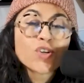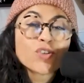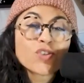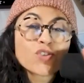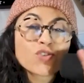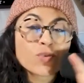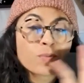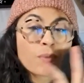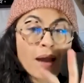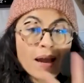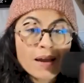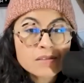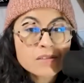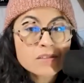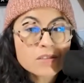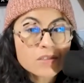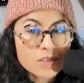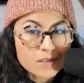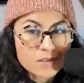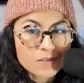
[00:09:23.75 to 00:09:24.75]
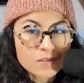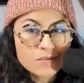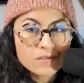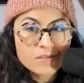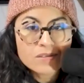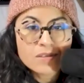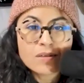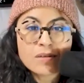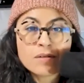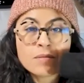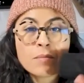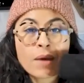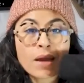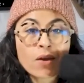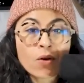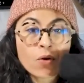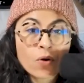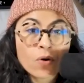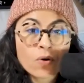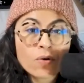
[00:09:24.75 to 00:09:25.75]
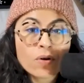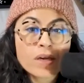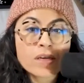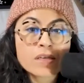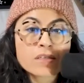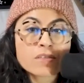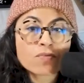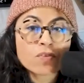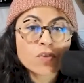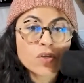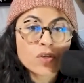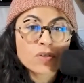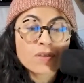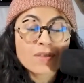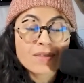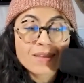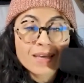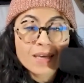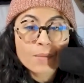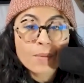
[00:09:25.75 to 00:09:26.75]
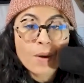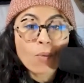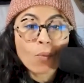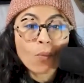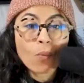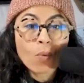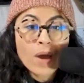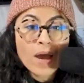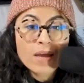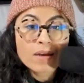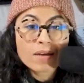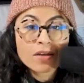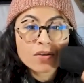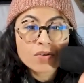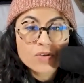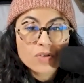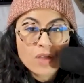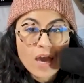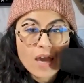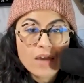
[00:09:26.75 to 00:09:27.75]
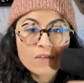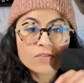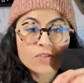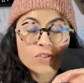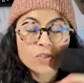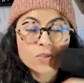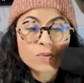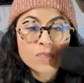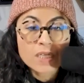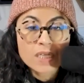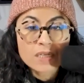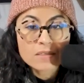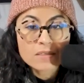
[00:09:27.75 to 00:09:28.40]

So back to you. My goal is for you to think about when in your life do you need a